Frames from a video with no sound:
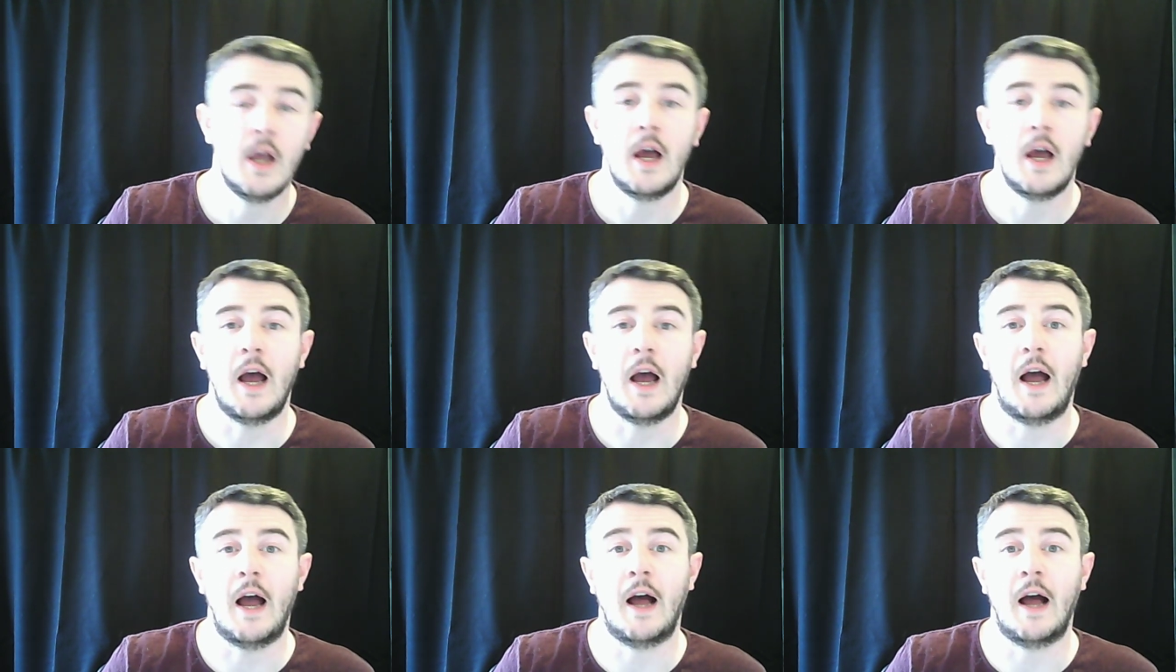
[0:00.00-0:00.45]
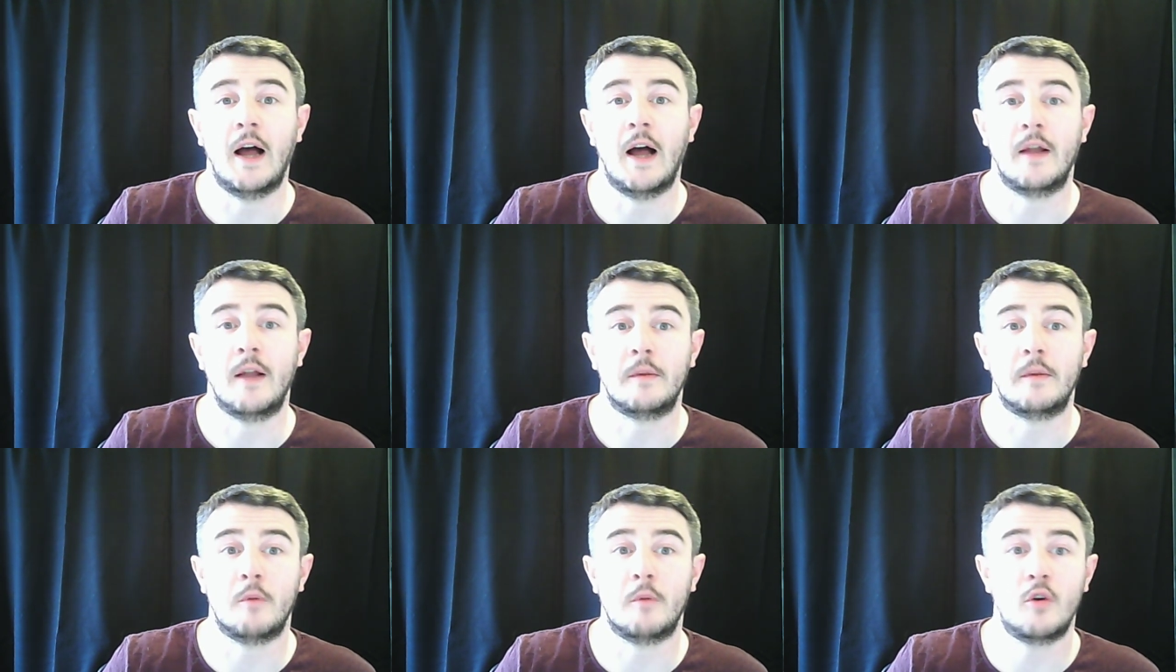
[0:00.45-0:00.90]

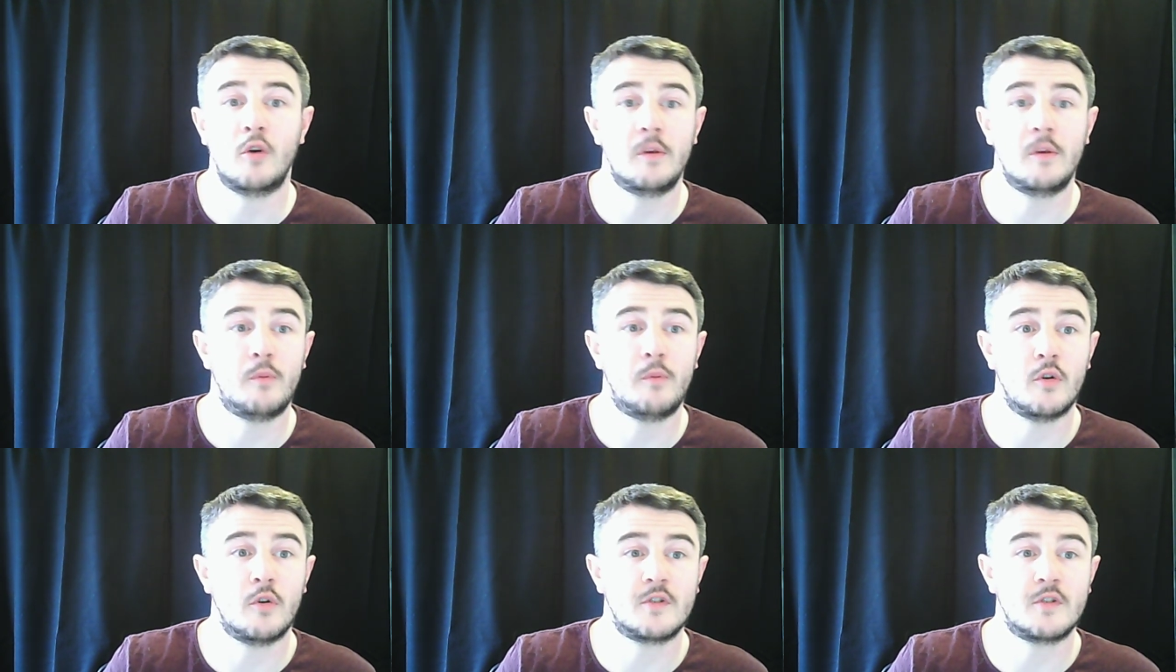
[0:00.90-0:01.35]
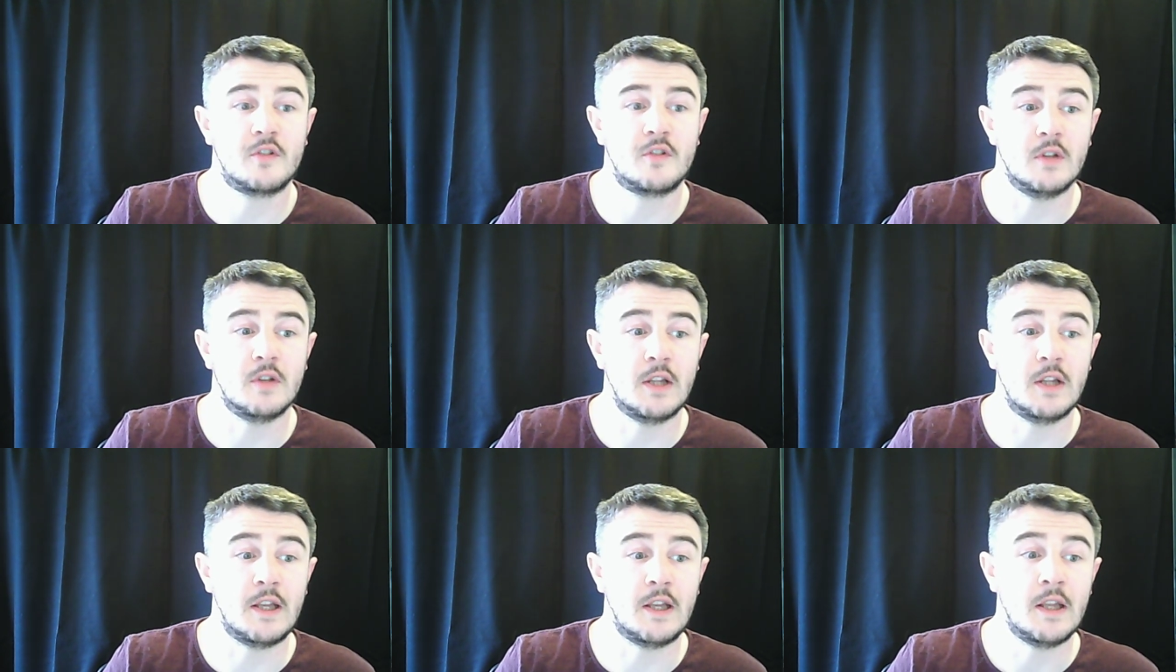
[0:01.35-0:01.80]
and more
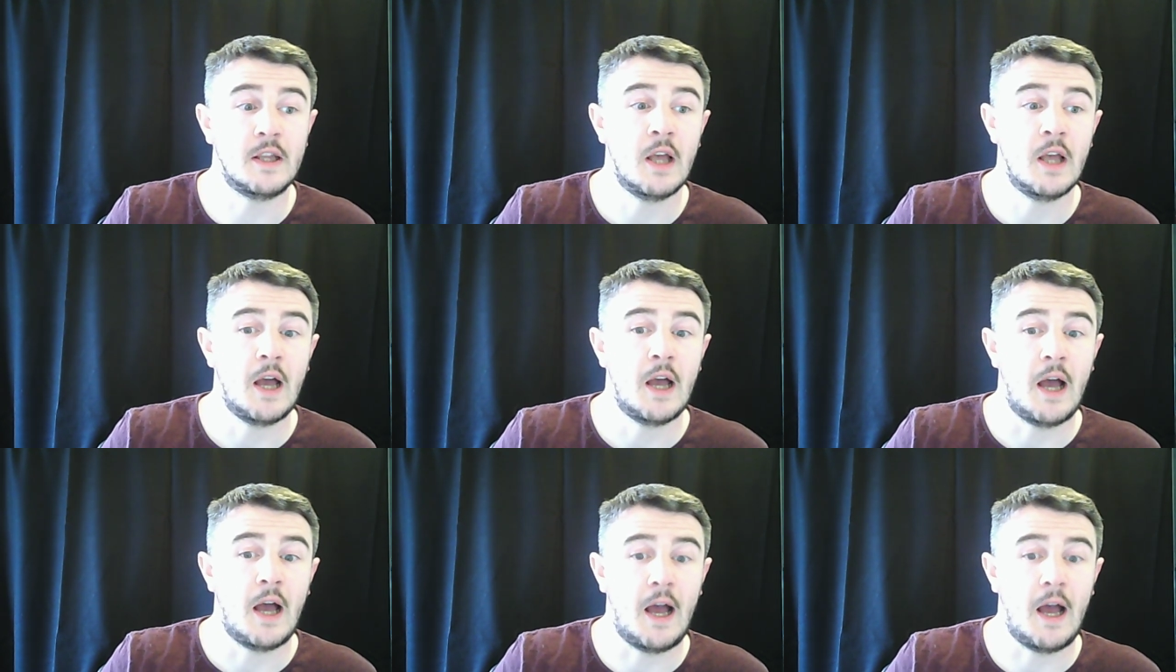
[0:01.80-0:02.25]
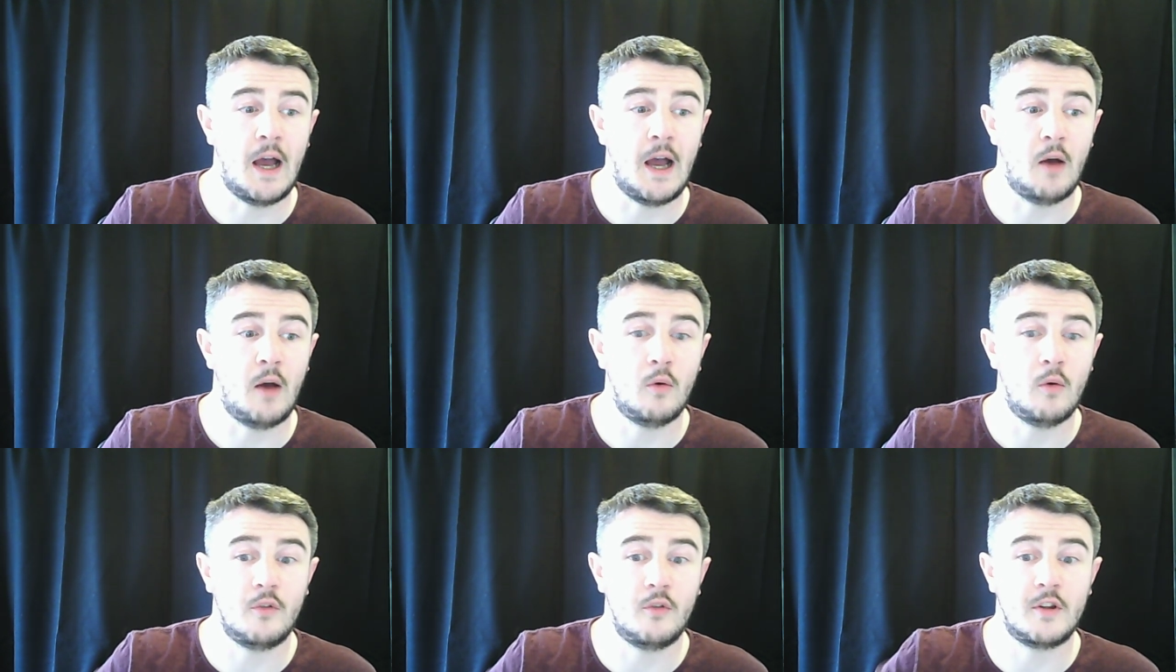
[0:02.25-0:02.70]
importantly,
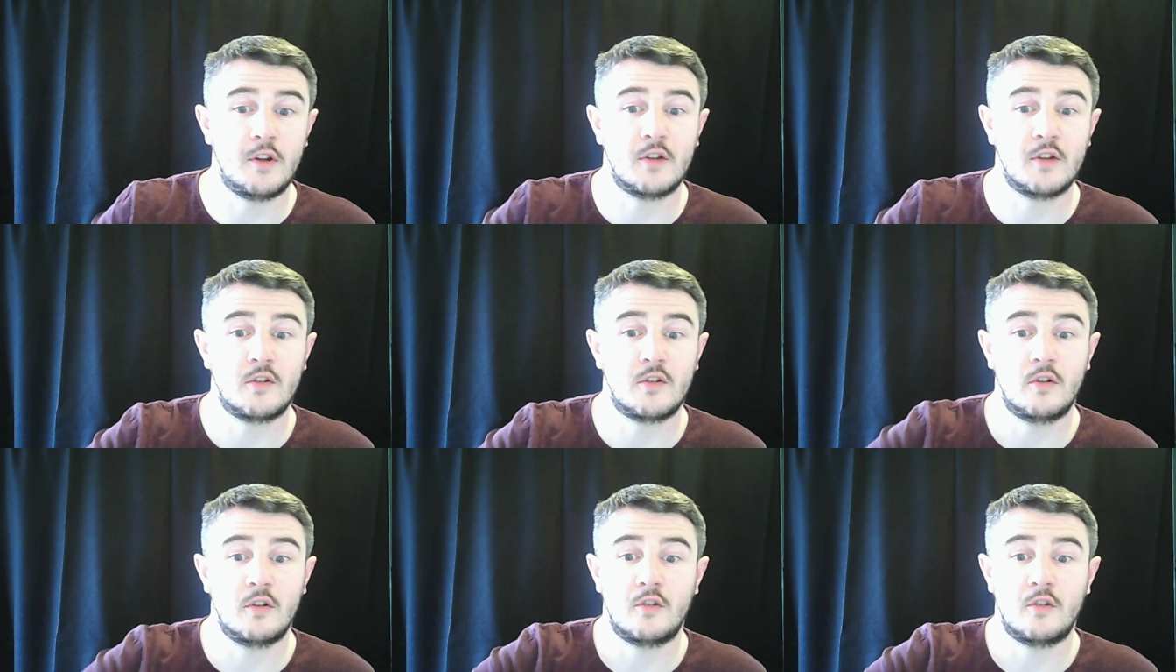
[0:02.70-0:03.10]
how the